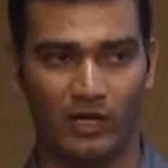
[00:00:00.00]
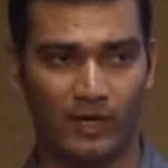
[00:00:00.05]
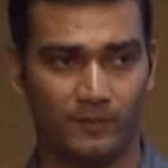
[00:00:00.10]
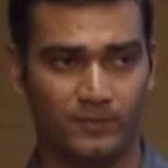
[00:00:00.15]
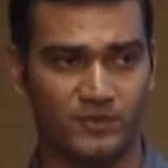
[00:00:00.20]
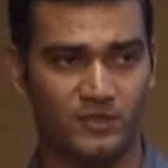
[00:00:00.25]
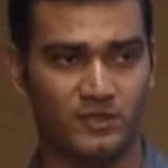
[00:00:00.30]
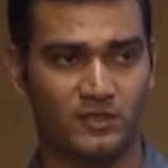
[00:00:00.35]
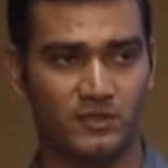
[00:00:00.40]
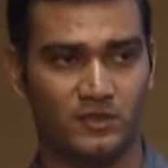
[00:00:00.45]

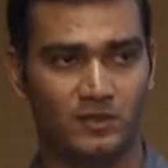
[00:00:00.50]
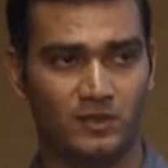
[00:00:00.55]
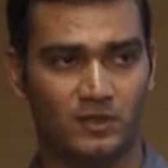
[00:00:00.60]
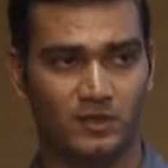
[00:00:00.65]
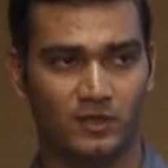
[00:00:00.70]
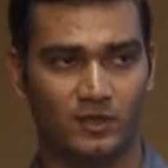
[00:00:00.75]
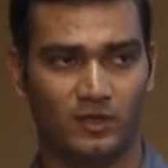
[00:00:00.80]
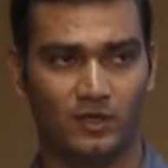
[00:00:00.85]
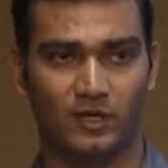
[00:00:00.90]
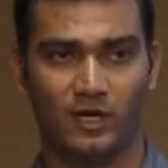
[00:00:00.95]
Apps
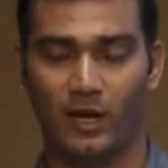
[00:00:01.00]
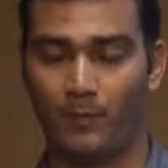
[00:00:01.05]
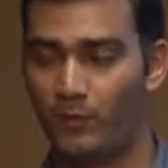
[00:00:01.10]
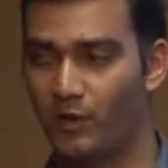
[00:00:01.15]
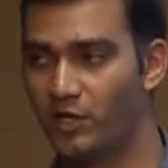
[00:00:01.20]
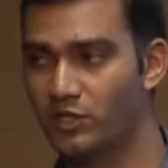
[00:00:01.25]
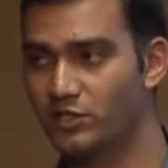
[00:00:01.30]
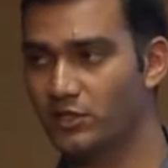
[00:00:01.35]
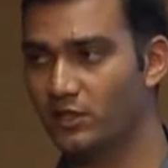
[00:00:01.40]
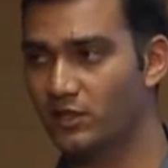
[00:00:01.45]

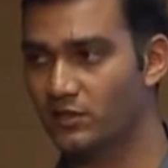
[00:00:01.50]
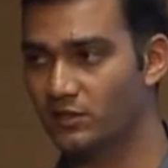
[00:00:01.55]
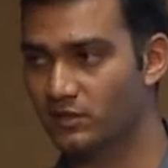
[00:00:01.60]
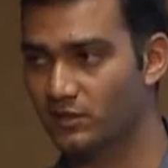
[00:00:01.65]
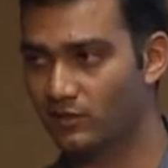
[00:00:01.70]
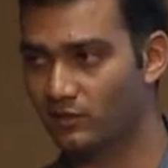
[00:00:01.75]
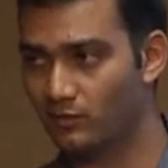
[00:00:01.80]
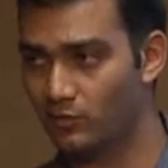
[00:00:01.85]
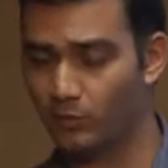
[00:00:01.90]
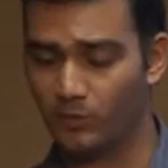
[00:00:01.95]
application in
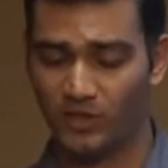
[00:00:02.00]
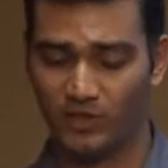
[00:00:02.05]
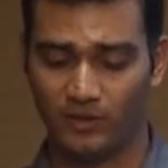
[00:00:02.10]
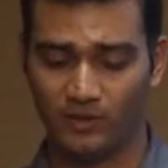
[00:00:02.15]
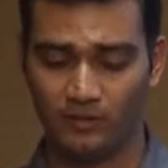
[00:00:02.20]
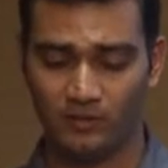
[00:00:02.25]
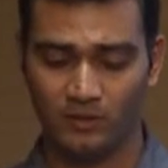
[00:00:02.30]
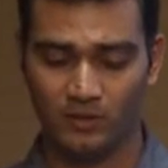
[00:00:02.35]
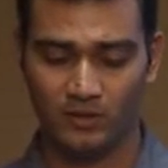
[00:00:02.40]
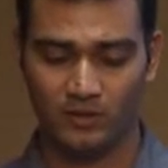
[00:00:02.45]
his
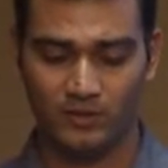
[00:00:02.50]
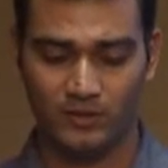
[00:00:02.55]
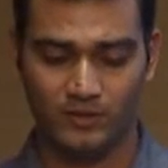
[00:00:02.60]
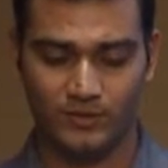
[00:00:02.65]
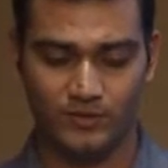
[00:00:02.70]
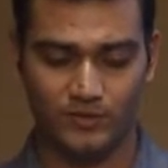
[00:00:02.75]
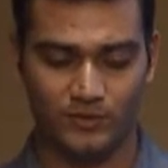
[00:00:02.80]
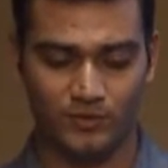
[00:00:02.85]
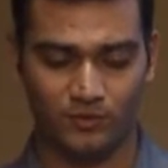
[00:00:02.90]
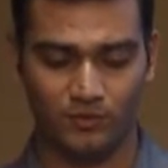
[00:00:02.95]
domain.
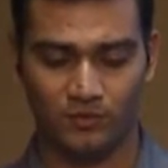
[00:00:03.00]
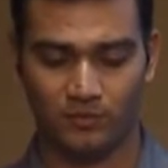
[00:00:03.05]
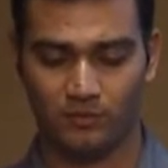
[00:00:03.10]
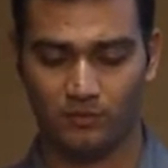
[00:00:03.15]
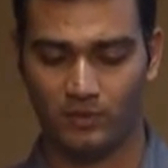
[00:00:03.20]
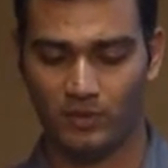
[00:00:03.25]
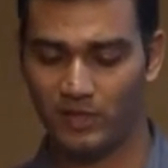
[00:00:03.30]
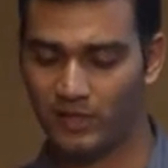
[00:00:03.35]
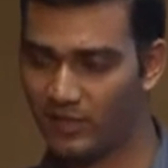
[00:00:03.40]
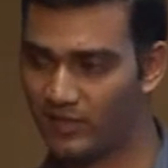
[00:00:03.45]

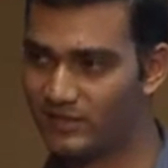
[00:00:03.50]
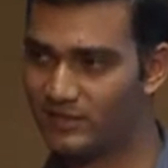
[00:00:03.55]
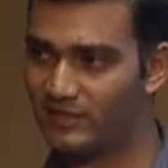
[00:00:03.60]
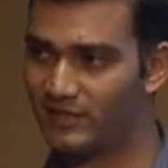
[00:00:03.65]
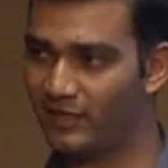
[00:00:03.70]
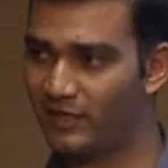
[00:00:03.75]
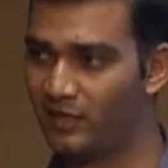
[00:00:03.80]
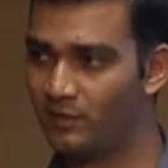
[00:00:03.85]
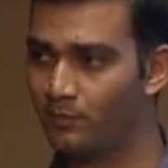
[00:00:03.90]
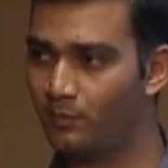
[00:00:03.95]
So he can
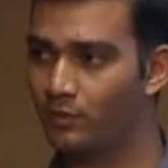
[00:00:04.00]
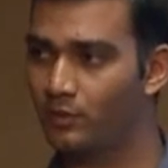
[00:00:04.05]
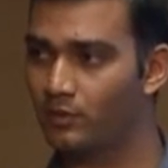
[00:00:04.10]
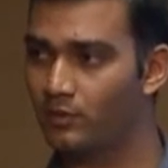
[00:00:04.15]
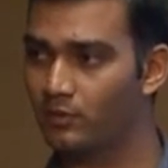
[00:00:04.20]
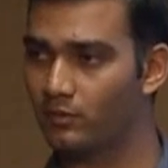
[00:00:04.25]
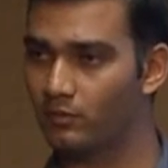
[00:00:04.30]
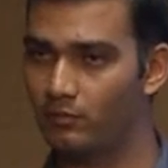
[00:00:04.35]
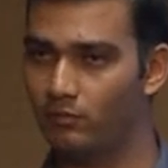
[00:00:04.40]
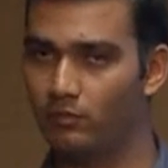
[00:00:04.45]
set up
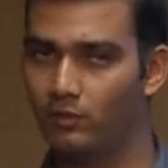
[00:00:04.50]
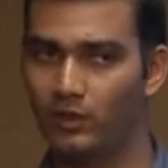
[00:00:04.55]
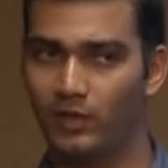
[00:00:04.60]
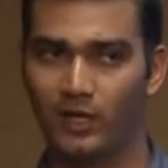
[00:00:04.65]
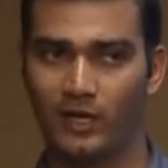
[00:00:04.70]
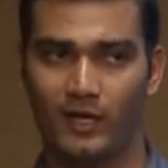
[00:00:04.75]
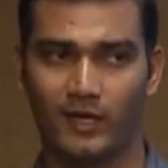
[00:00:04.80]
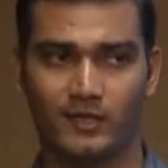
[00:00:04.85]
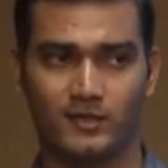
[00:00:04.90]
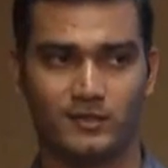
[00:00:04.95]

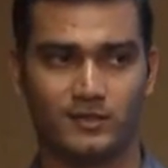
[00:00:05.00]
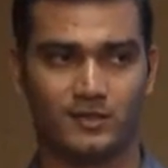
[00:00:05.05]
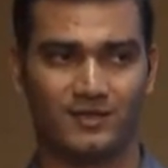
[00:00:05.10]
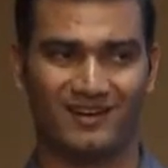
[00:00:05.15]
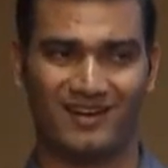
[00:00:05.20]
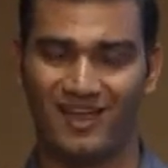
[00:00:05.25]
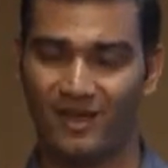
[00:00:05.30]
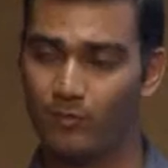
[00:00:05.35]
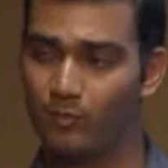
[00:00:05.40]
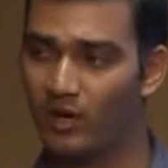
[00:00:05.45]
Google as
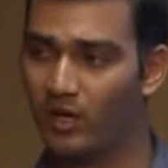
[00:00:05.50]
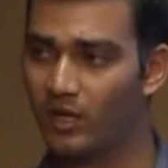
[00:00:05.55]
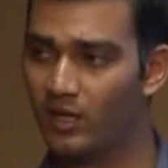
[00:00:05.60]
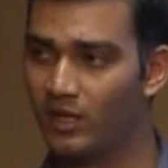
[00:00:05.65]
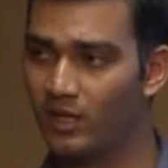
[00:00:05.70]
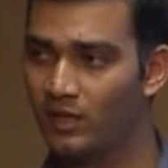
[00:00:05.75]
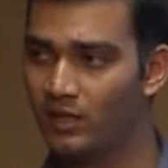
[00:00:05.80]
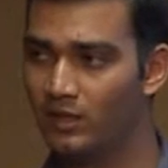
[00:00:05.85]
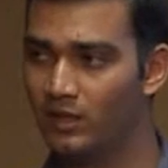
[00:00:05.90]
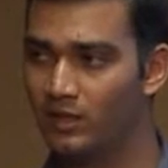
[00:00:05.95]
relying
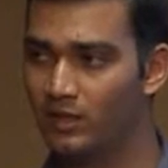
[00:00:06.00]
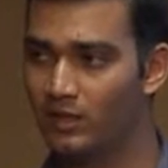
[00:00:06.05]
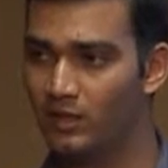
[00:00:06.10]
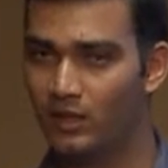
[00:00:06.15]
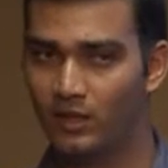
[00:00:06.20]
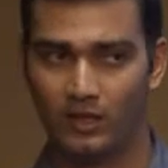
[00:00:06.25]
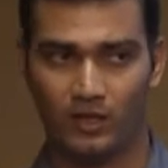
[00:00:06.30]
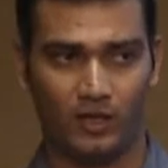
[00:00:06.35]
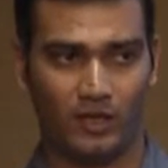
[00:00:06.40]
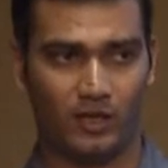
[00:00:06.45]
party,
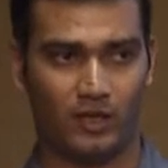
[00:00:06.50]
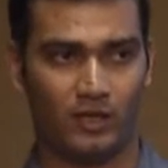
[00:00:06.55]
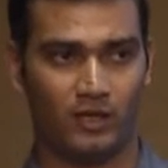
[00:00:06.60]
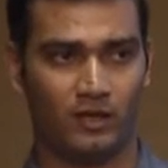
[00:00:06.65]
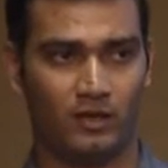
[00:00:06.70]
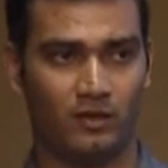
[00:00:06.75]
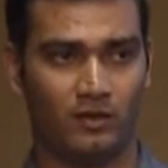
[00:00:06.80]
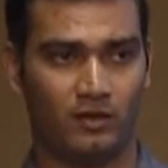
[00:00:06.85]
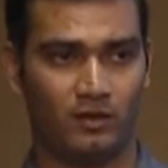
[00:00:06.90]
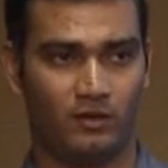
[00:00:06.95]

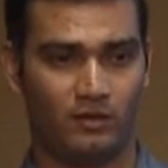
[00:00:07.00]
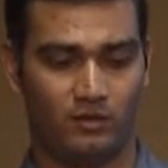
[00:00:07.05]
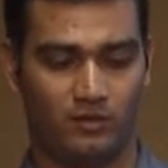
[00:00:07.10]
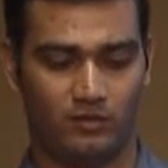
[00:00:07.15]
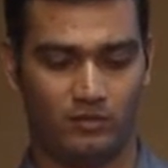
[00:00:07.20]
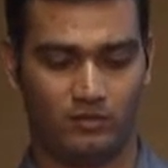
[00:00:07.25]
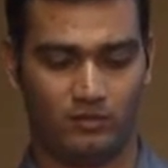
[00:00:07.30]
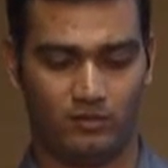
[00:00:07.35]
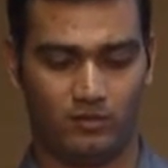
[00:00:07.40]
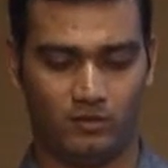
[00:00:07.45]
and
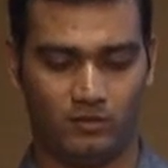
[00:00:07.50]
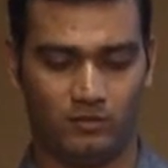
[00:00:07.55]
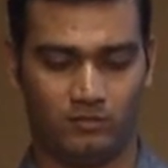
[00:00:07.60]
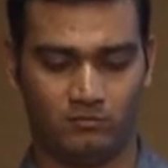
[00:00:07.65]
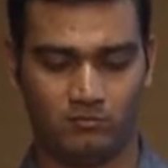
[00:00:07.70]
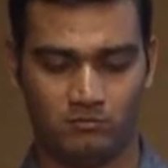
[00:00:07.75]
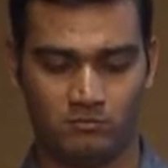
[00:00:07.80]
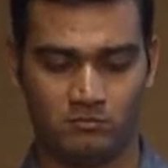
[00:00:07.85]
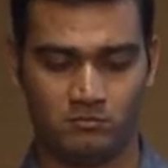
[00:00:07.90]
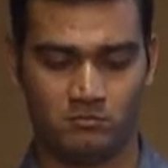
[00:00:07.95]

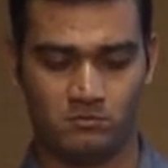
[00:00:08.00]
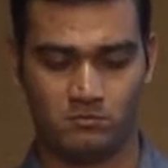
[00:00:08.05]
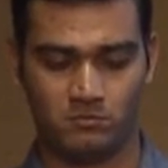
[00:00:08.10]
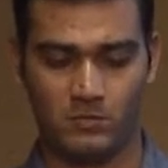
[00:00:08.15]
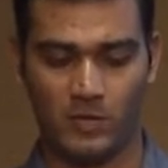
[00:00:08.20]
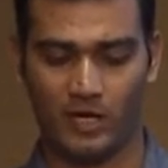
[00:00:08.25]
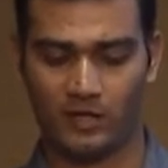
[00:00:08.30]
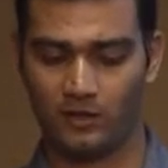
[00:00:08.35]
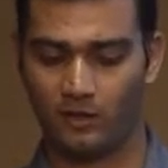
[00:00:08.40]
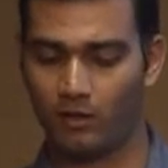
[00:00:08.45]

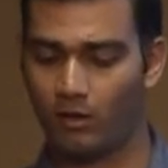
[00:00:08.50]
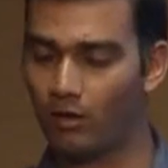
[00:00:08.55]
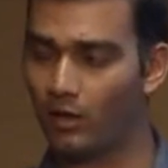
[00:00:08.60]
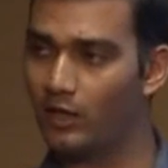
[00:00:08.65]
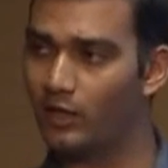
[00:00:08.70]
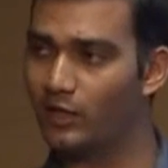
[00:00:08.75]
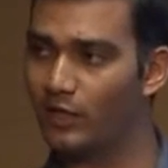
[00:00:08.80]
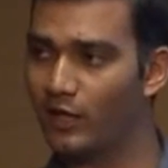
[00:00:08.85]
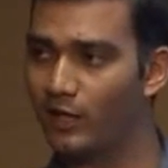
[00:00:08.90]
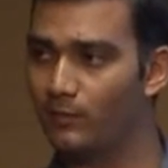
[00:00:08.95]
at the
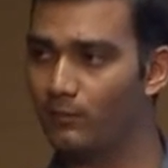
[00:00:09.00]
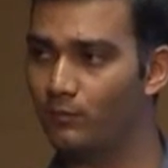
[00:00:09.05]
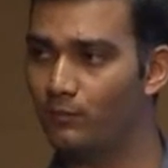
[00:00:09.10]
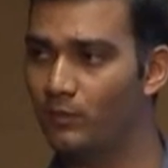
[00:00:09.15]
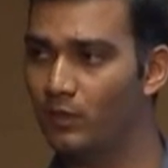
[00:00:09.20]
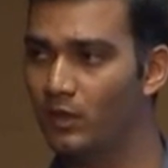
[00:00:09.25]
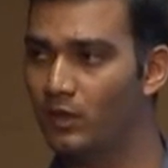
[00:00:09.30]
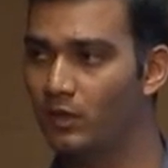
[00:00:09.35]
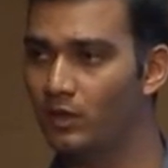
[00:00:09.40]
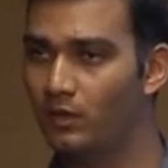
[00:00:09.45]
login time,
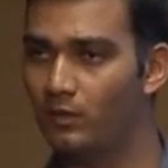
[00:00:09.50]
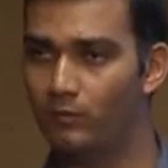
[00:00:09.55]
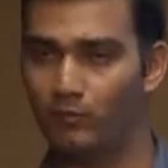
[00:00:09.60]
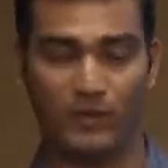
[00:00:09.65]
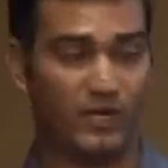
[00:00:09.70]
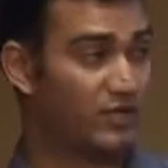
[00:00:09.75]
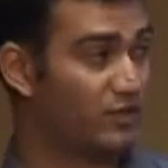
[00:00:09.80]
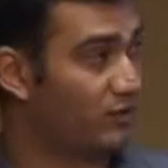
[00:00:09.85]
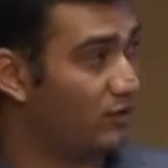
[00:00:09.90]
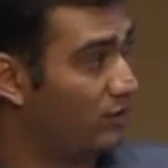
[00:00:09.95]

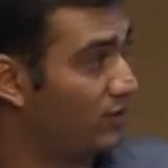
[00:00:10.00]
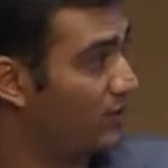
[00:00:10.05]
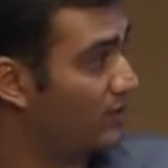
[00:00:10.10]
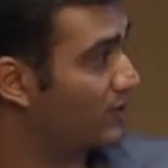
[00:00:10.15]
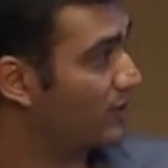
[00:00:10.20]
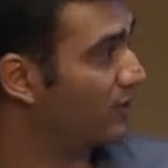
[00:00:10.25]
based on these